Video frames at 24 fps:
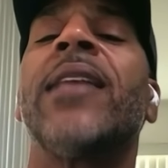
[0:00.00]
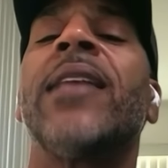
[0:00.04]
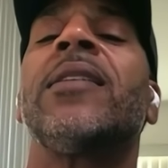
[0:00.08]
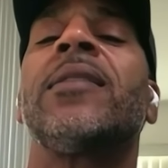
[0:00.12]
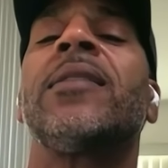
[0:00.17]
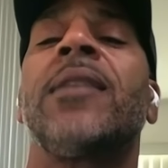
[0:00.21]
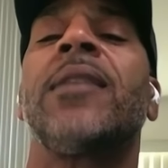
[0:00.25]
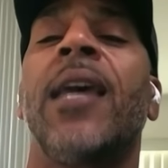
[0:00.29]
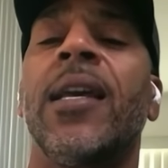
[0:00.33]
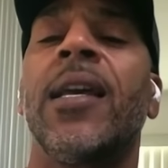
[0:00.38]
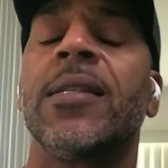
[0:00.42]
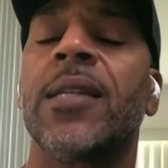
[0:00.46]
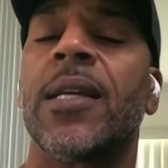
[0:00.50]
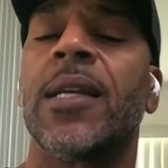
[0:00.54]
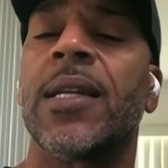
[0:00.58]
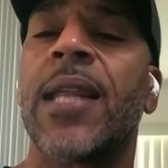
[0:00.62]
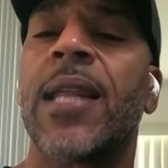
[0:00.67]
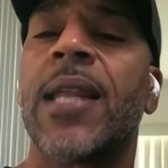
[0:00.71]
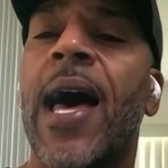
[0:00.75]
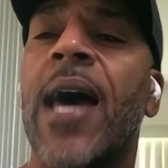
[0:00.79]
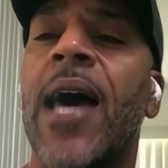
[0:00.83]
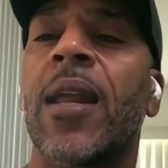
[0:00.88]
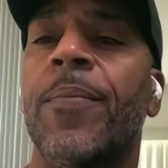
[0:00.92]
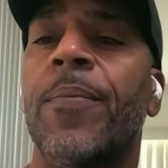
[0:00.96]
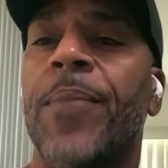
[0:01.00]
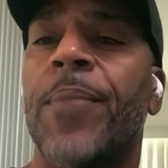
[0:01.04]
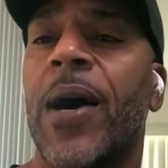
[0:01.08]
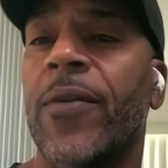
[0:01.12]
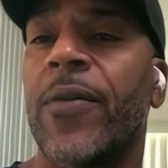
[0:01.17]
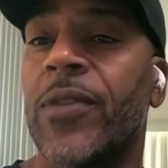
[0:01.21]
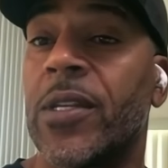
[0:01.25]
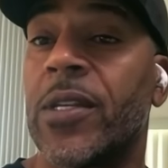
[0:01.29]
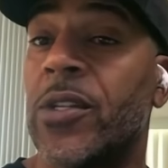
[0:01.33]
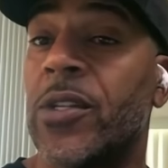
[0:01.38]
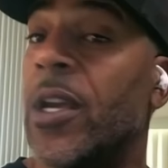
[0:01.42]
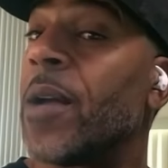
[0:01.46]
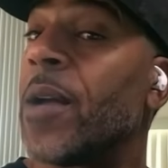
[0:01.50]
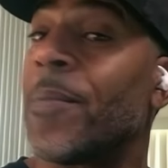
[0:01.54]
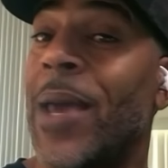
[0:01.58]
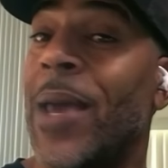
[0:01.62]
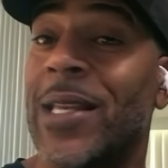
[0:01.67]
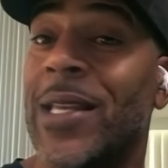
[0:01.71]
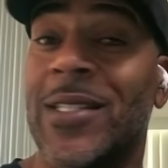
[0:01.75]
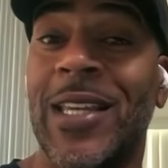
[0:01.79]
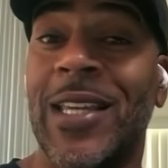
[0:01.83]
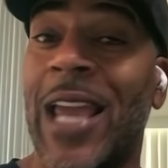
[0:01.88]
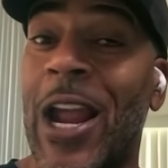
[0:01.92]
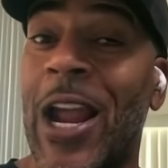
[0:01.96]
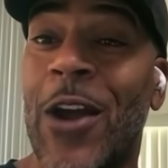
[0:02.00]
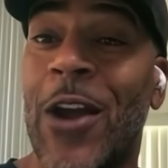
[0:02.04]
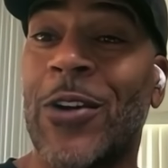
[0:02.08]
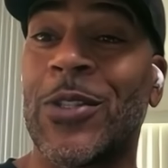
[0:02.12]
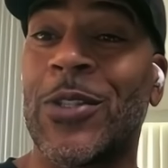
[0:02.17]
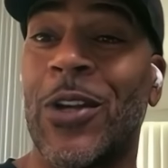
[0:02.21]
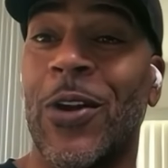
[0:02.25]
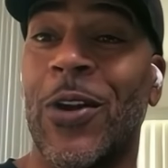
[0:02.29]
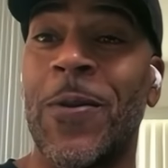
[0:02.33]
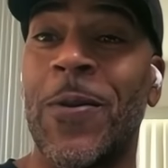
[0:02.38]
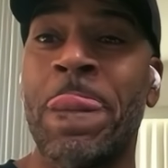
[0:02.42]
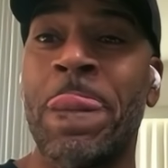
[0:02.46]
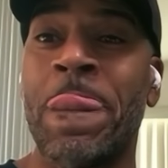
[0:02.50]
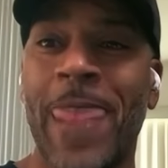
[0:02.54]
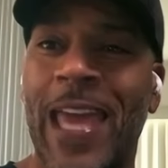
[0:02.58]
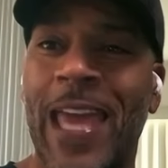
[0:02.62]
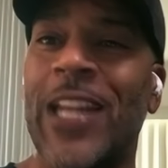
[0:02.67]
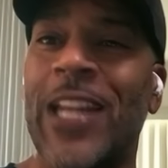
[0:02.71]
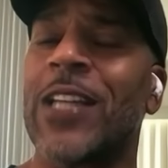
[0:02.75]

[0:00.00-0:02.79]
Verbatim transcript: That says a lot about this young man's character